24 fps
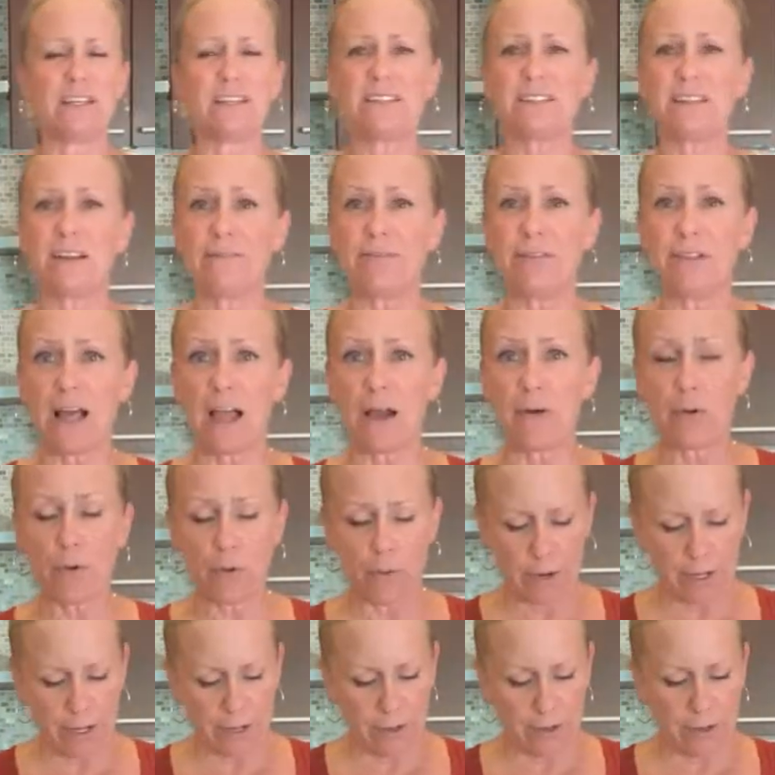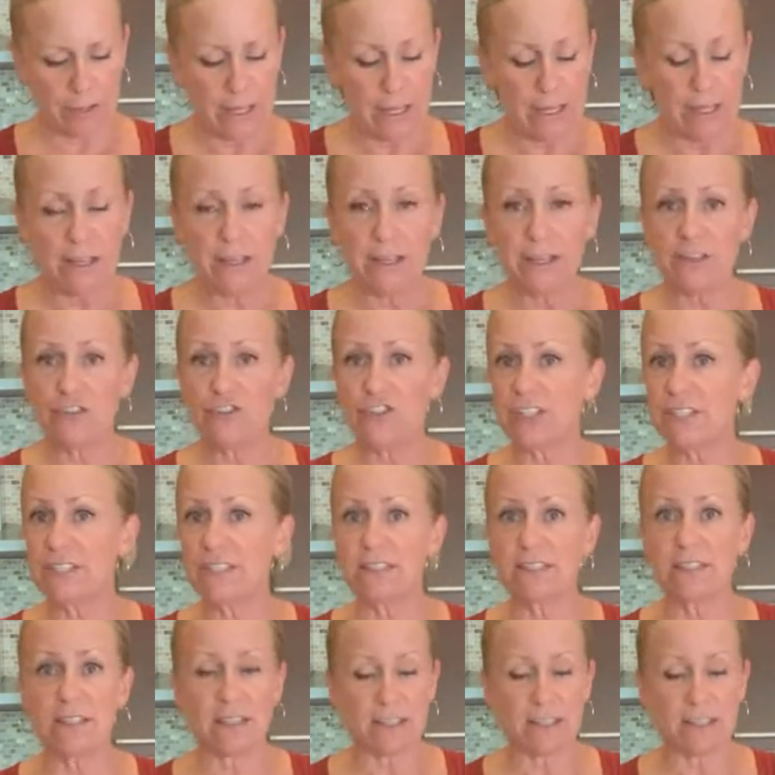sunflower oil, just,